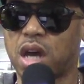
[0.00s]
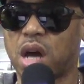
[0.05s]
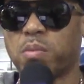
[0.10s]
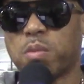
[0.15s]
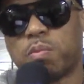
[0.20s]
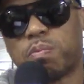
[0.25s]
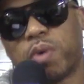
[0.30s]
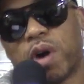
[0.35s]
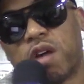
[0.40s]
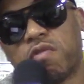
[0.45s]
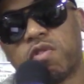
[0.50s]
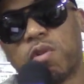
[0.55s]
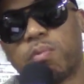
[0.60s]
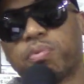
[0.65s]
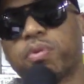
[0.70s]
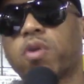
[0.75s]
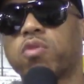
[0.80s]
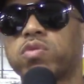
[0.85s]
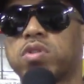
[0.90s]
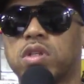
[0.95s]
I'm above
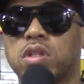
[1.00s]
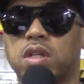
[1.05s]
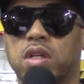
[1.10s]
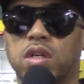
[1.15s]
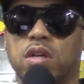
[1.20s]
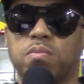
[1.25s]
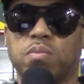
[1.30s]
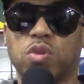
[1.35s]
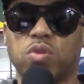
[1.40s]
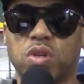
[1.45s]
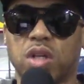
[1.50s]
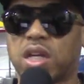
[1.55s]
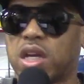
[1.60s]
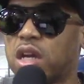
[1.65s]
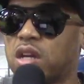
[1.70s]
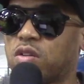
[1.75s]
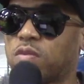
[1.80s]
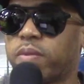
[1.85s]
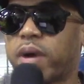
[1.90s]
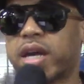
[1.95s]
reproach in the community.
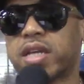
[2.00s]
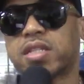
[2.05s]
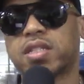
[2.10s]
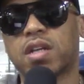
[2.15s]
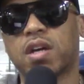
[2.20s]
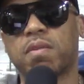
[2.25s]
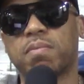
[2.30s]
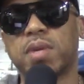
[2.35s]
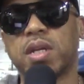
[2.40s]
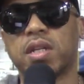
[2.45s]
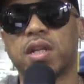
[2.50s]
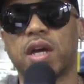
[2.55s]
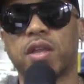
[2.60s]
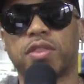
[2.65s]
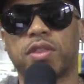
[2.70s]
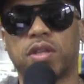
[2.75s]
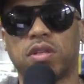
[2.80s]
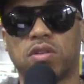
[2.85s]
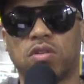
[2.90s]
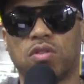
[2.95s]
Can't nobody tell me
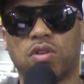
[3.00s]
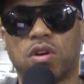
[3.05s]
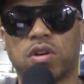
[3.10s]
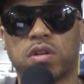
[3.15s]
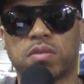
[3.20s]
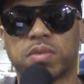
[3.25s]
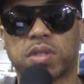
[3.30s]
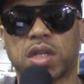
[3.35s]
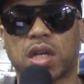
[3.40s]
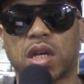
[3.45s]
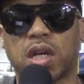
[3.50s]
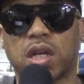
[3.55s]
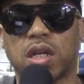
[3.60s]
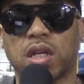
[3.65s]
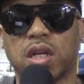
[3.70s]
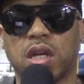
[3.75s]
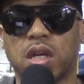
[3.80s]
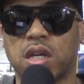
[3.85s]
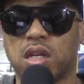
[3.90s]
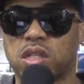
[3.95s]
nothing. You know what I'm
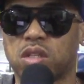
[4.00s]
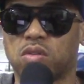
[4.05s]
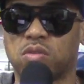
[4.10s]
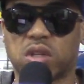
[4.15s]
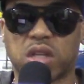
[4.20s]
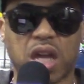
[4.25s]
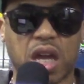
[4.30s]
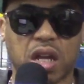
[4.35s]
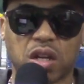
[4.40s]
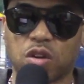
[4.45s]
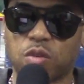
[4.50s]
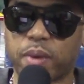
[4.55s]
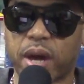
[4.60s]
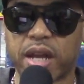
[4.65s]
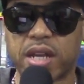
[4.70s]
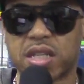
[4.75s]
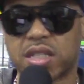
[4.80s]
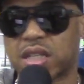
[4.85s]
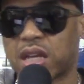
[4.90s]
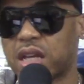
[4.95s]
Facts. saying? So can't
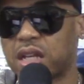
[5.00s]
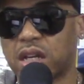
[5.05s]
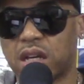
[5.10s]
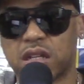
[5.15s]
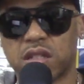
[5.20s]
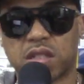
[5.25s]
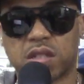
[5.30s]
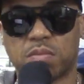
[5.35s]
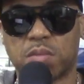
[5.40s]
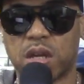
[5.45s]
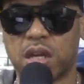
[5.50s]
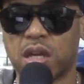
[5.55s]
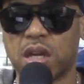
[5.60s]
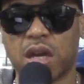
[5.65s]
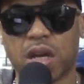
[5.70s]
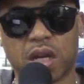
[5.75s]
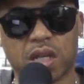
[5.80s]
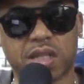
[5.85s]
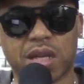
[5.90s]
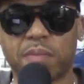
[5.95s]
nobody say nothing to me
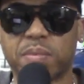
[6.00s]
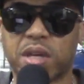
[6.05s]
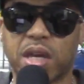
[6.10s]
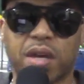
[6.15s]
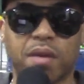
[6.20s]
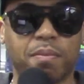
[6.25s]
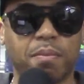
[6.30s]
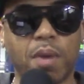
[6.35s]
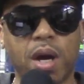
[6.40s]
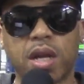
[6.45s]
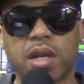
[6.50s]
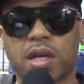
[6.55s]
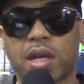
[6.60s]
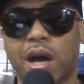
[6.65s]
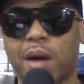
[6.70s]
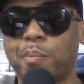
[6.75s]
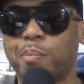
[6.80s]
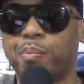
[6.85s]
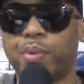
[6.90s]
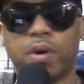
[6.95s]
because I'm getting money.
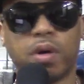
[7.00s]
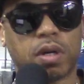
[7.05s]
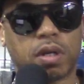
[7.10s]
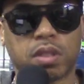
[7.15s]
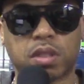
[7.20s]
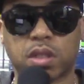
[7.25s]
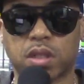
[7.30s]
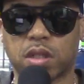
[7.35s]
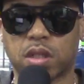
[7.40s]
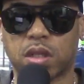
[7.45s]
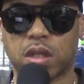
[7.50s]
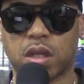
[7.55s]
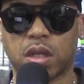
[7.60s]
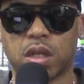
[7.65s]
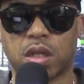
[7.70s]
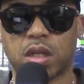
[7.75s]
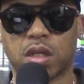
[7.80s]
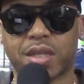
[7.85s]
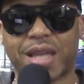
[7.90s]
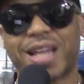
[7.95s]
I'm booked.
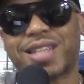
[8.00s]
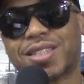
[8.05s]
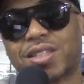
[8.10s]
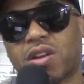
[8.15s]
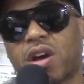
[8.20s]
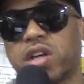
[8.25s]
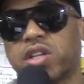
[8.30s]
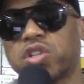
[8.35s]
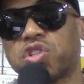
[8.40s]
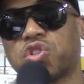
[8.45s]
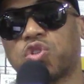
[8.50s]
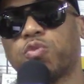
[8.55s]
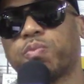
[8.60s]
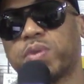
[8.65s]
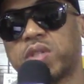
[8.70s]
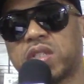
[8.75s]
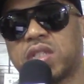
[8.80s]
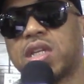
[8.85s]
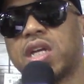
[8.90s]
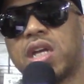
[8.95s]
That's starting to
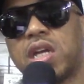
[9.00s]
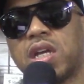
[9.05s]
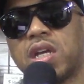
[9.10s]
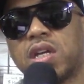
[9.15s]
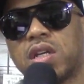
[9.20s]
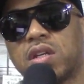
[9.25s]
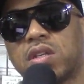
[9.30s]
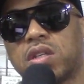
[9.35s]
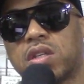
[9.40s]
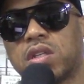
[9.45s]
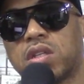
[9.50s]
supersede